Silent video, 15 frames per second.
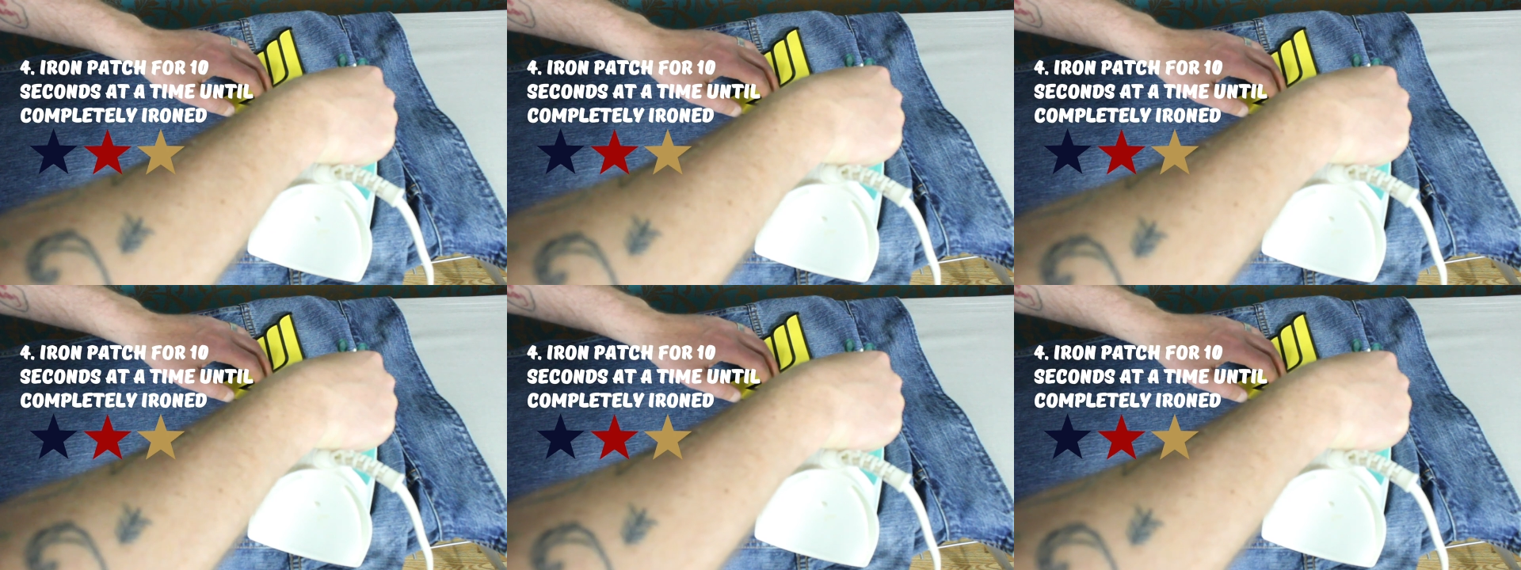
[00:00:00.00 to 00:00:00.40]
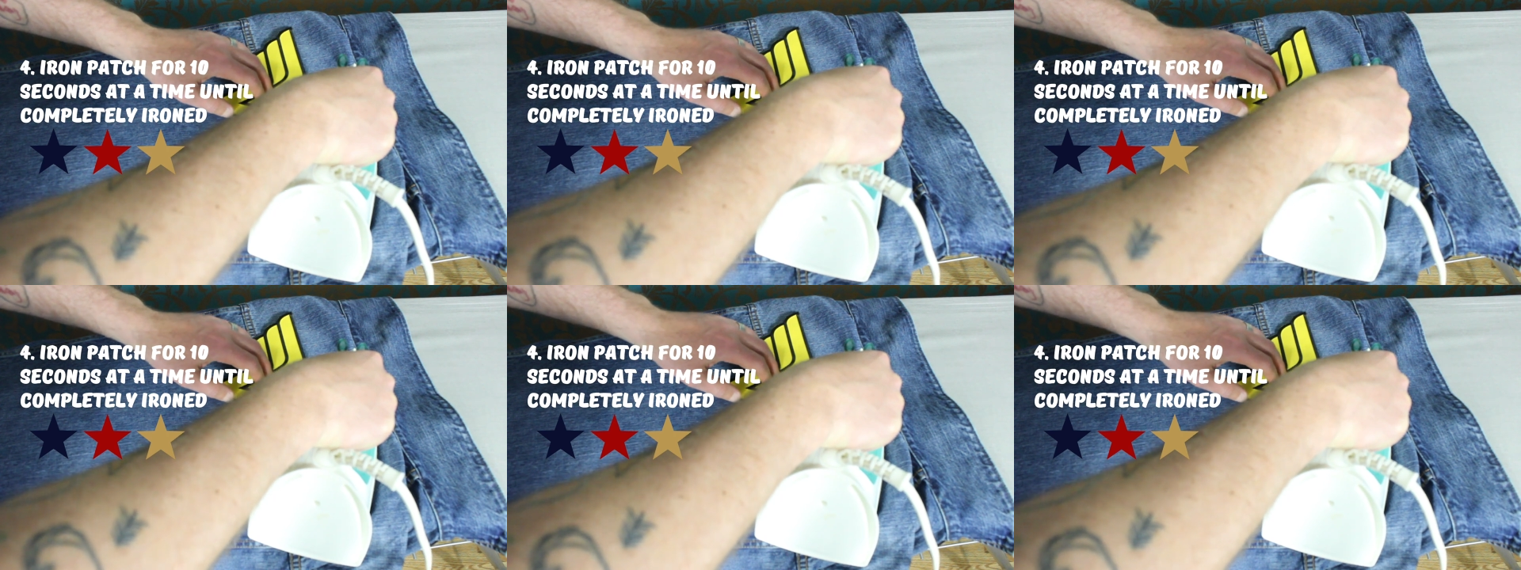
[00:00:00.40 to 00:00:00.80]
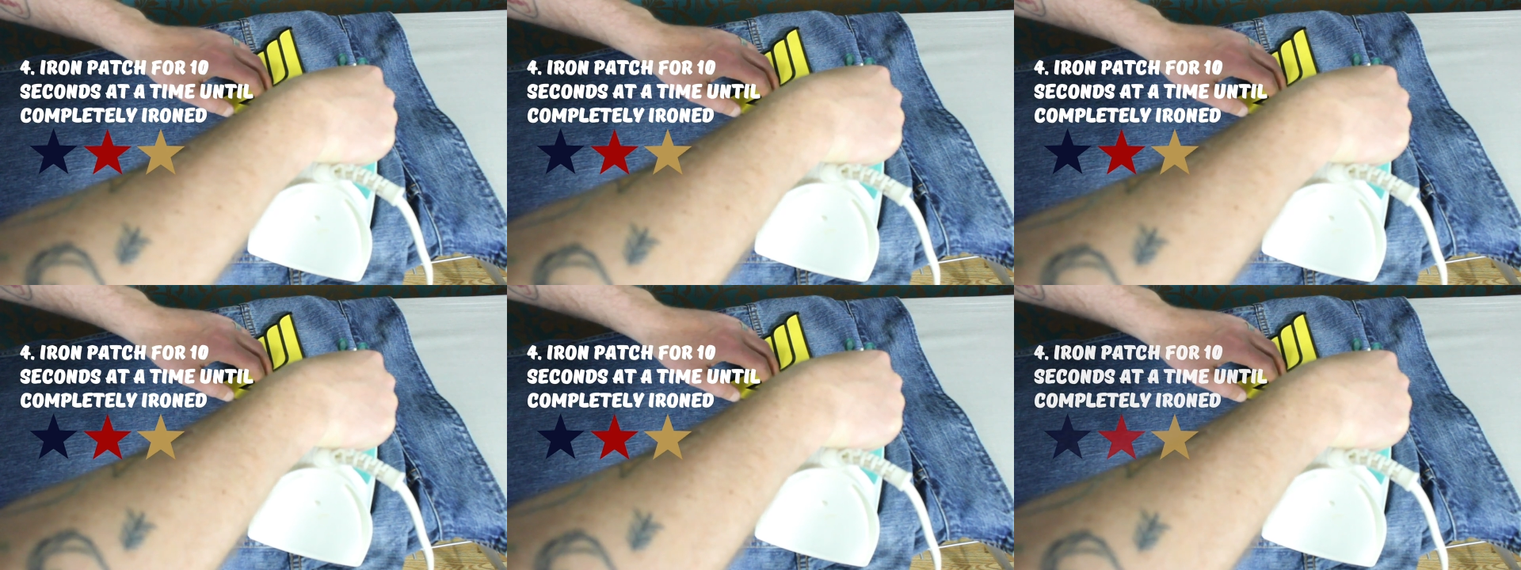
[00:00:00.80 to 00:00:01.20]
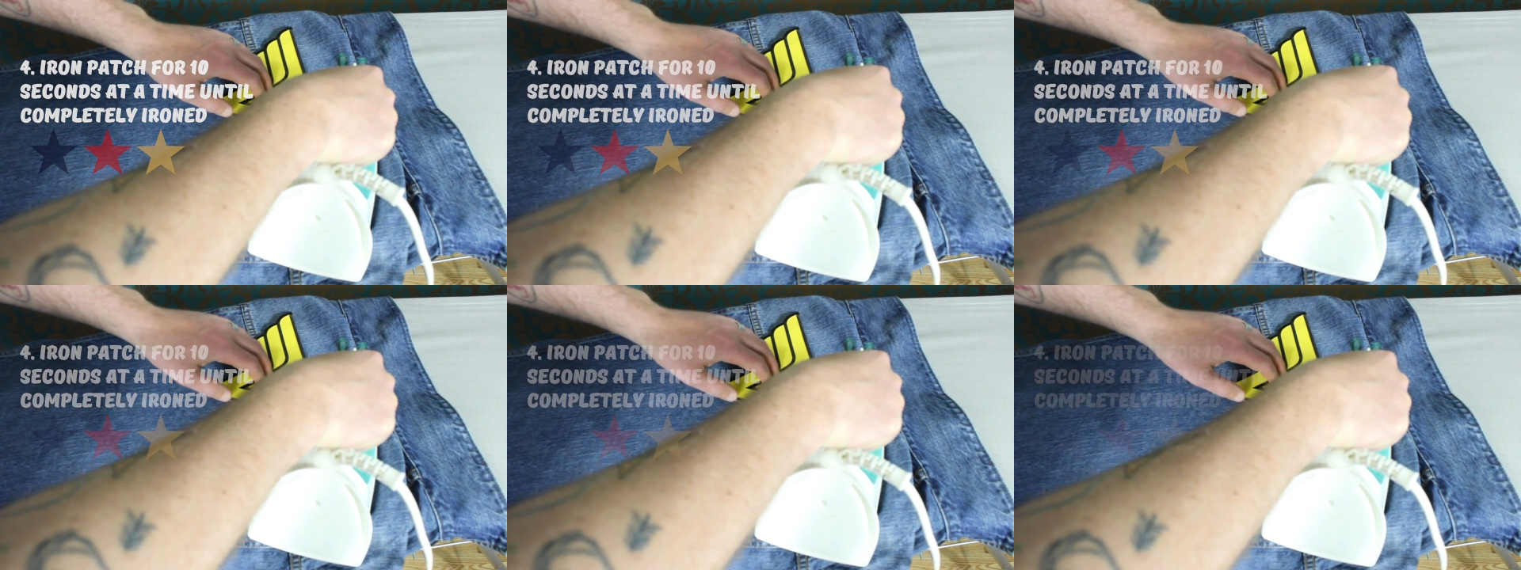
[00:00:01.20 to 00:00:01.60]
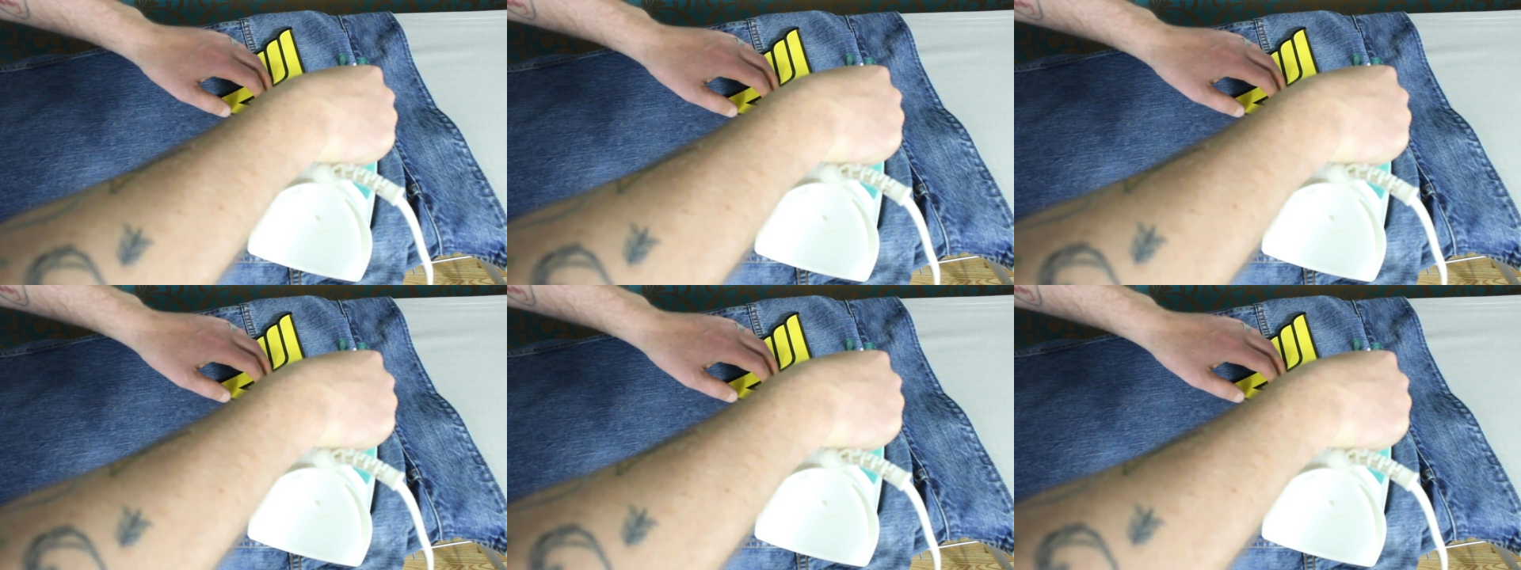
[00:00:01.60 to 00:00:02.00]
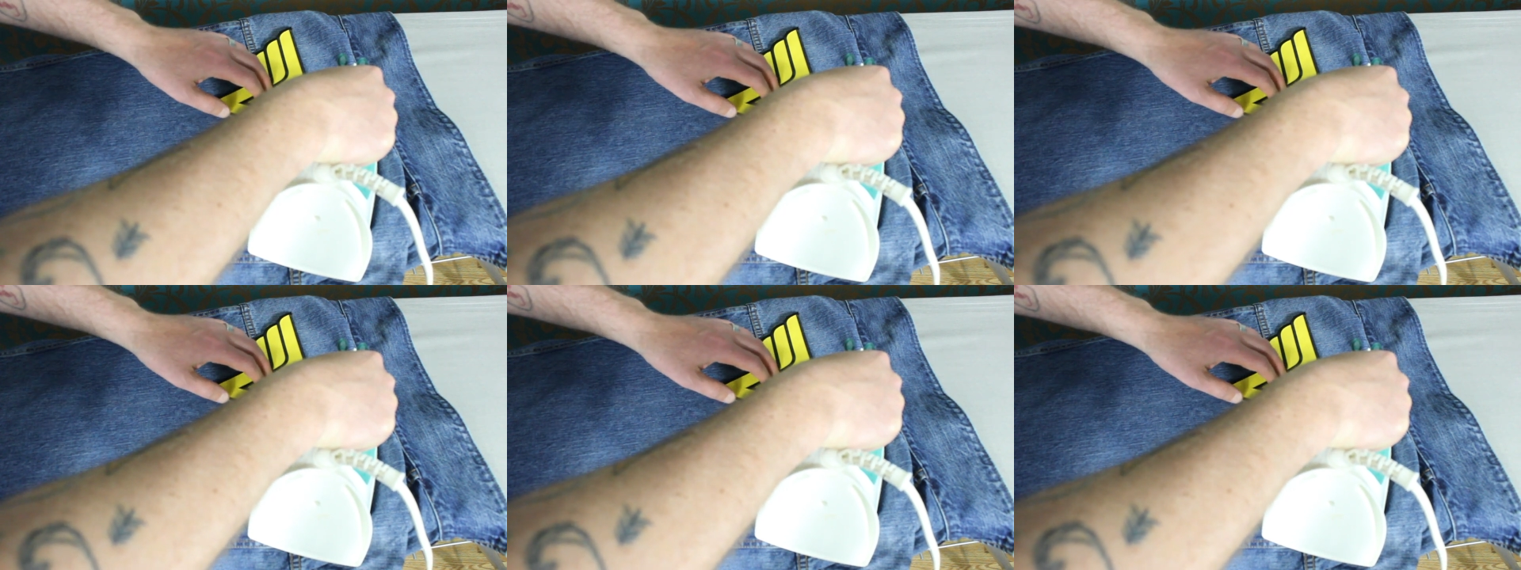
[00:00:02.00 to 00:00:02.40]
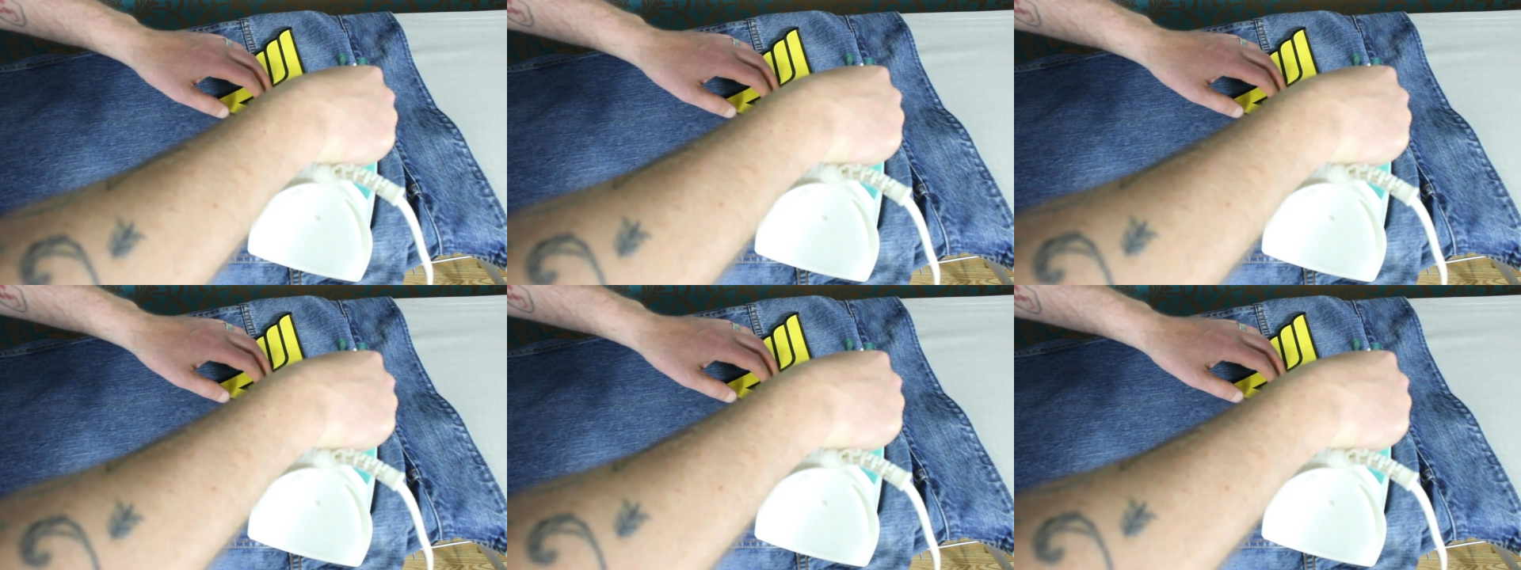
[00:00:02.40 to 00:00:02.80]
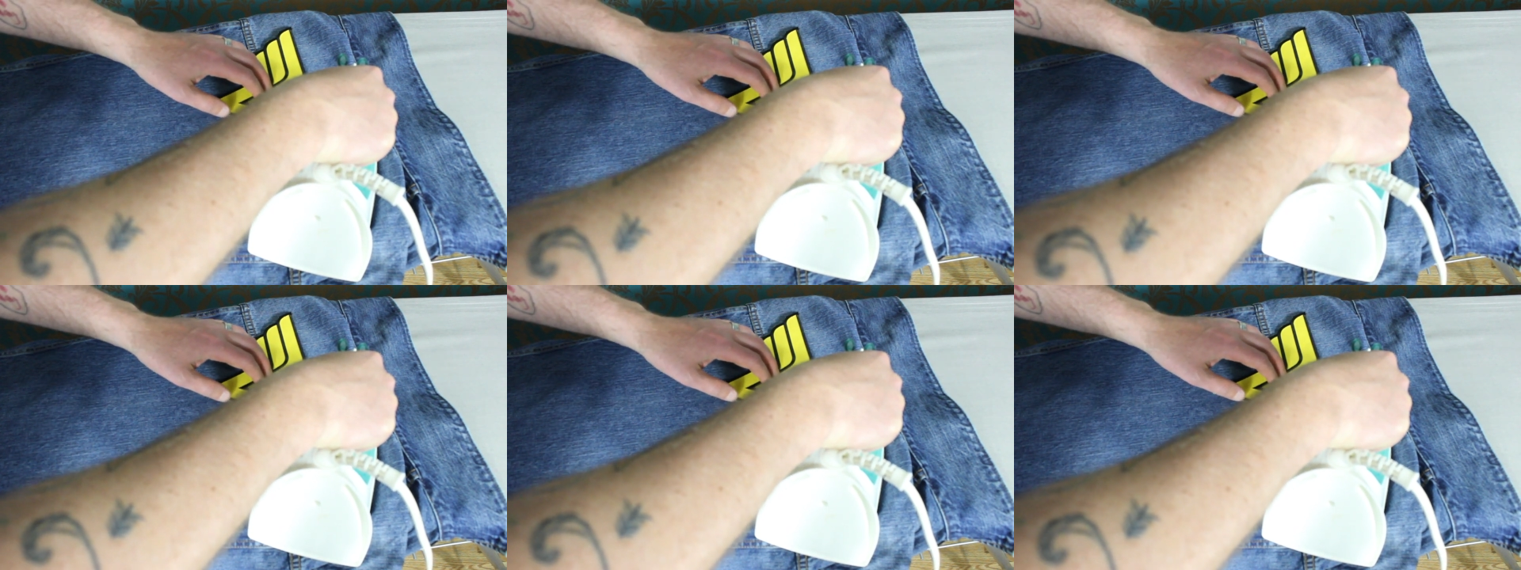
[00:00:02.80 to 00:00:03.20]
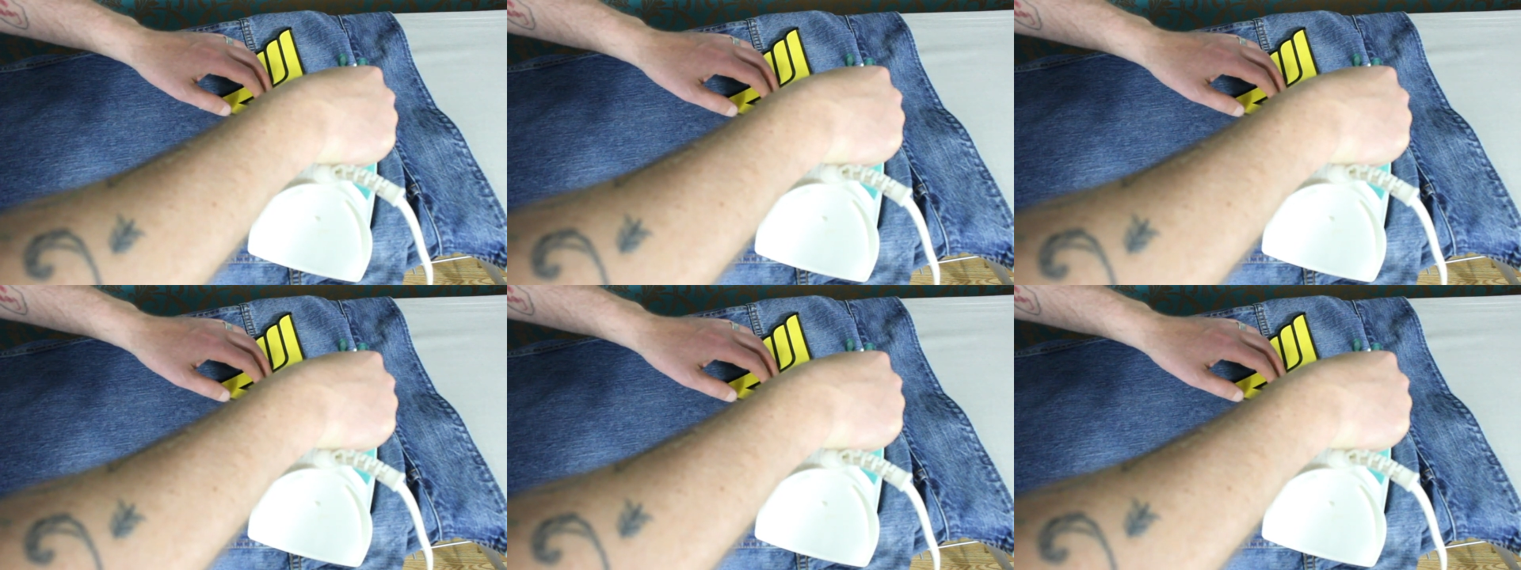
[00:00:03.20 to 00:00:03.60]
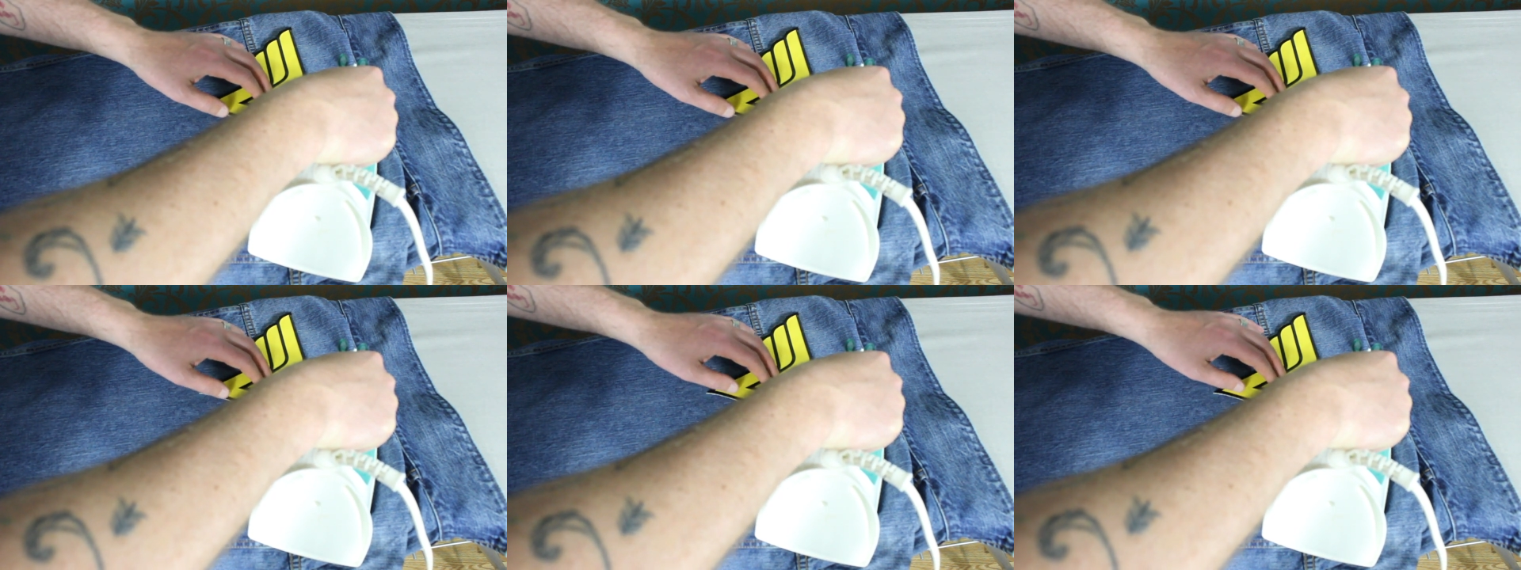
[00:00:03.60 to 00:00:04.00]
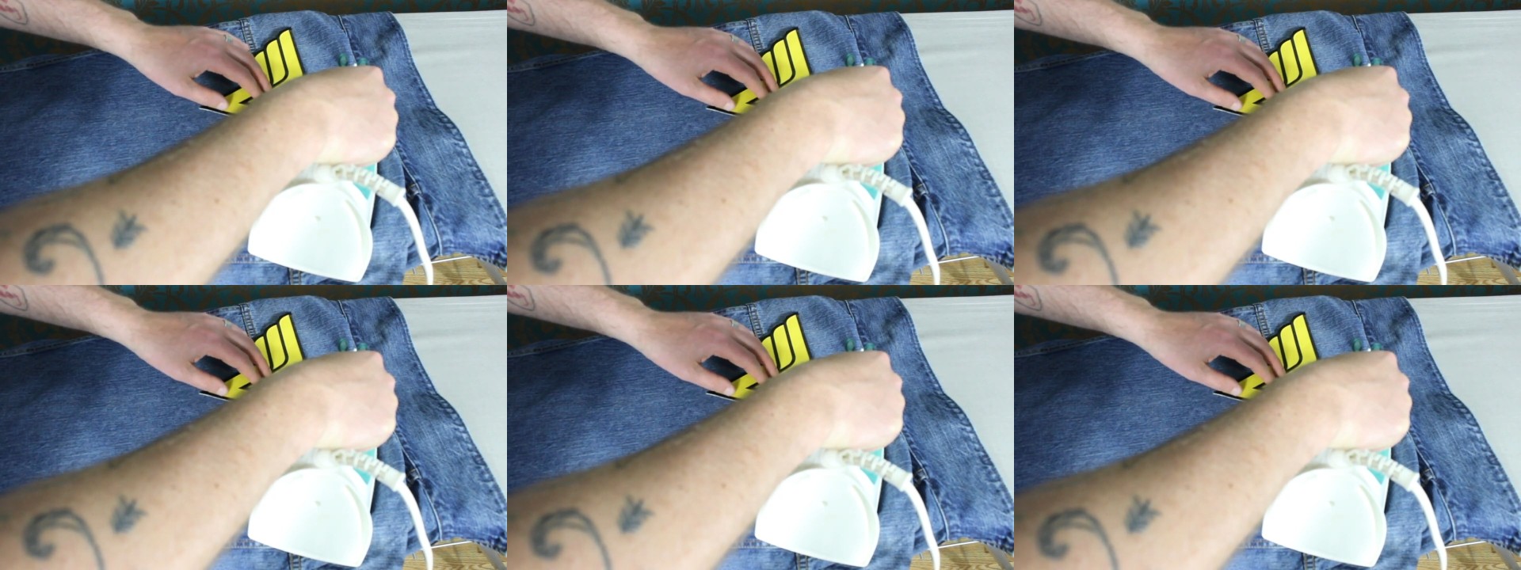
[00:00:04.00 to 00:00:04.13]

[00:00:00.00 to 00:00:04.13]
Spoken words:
Nobody's mouth can be seen.